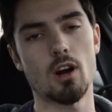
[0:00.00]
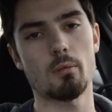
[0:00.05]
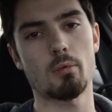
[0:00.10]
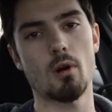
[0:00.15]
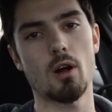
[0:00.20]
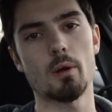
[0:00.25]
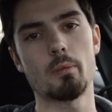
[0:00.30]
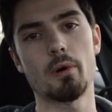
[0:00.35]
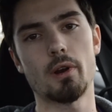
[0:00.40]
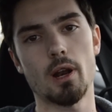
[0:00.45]
I'll
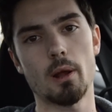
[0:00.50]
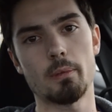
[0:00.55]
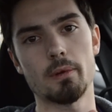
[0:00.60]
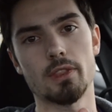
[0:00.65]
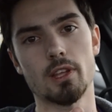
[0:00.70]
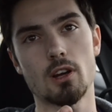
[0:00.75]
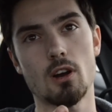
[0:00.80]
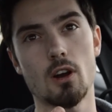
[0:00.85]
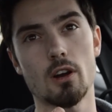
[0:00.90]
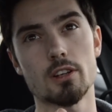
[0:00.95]
probably put it up
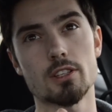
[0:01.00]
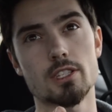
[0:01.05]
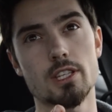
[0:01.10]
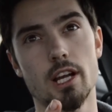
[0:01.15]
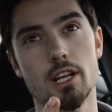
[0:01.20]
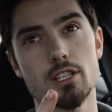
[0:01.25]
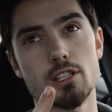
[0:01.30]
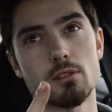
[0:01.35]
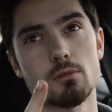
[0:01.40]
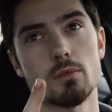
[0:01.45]
in the card
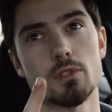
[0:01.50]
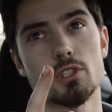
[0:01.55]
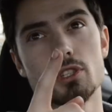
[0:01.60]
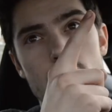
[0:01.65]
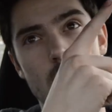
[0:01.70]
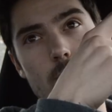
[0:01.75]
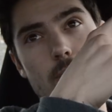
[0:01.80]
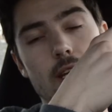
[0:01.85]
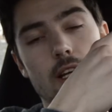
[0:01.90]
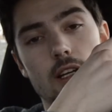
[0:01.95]
section, which
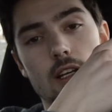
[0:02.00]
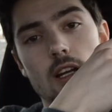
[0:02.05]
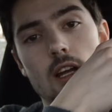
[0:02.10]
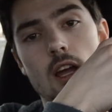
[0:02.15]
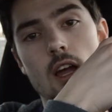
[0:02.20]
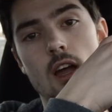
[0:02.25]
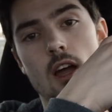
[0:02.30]
is up here.